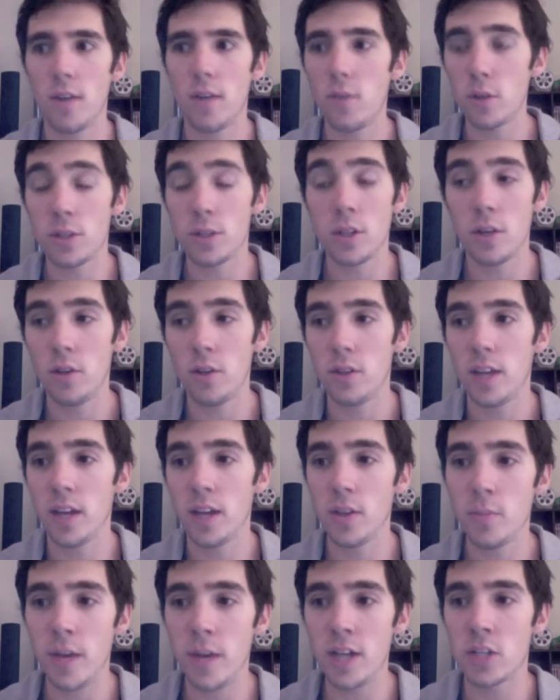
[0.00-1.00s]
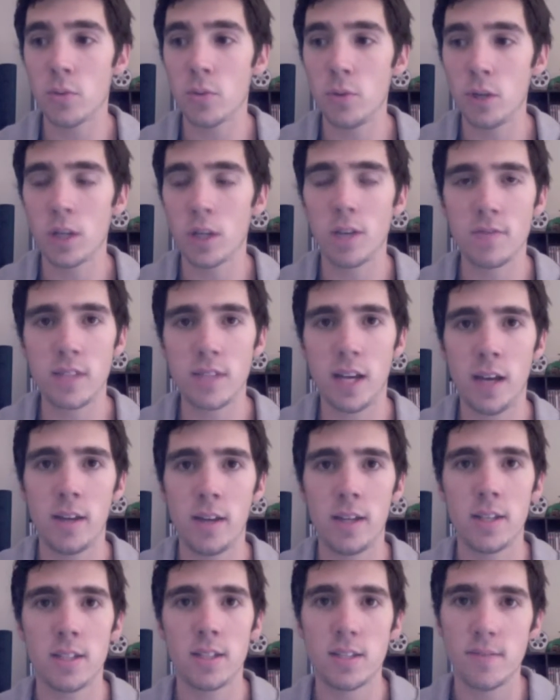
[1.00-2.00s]
Also, the other major work I've
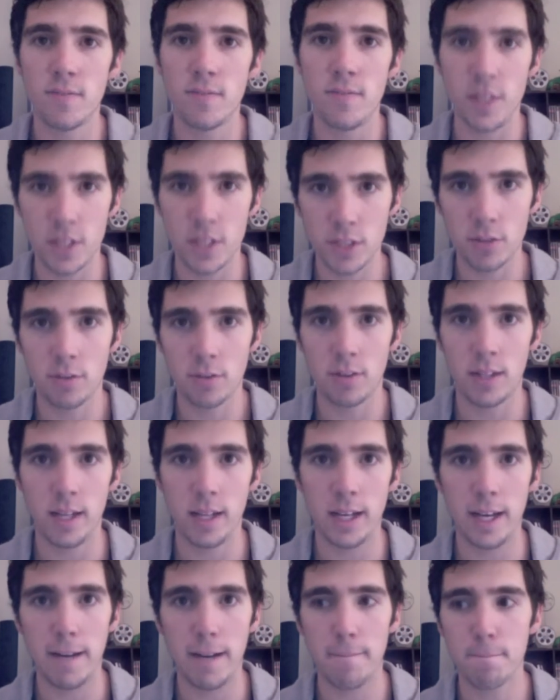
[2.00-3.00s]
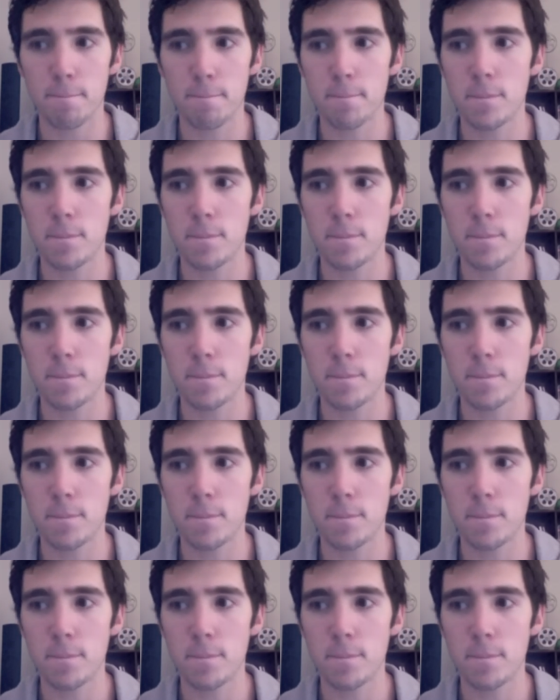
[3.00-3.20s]
done is some physical theatre.